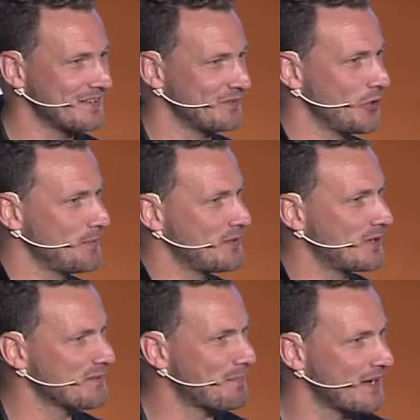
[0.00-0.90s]
Nobody
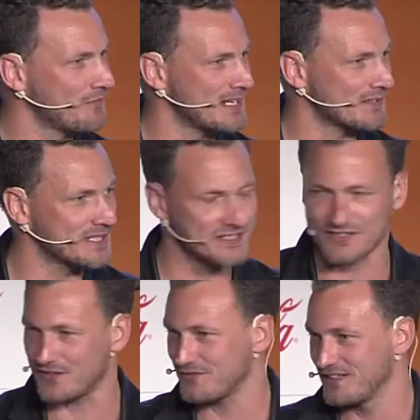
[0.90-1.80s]
want to pay for that green
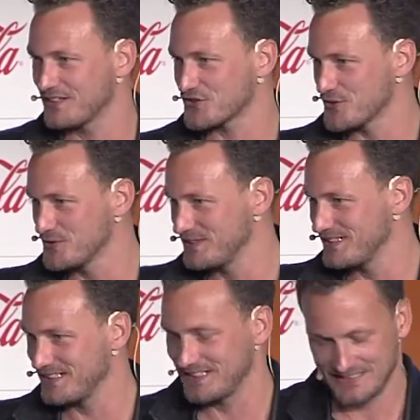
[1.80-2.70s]
stuff. True?
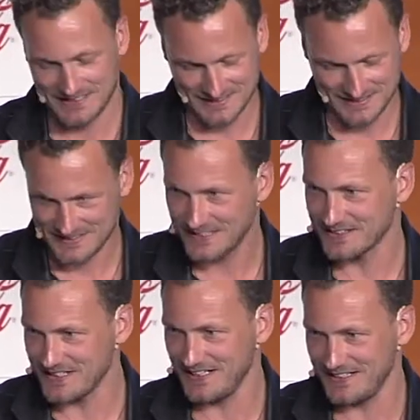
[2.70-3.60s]

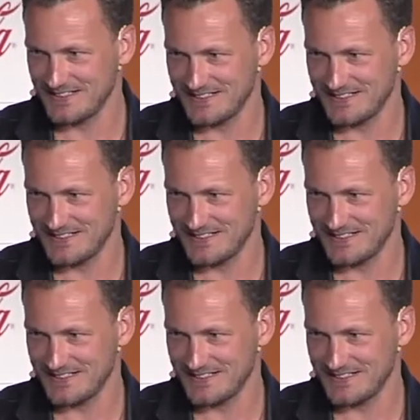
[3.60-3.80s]
Yeah?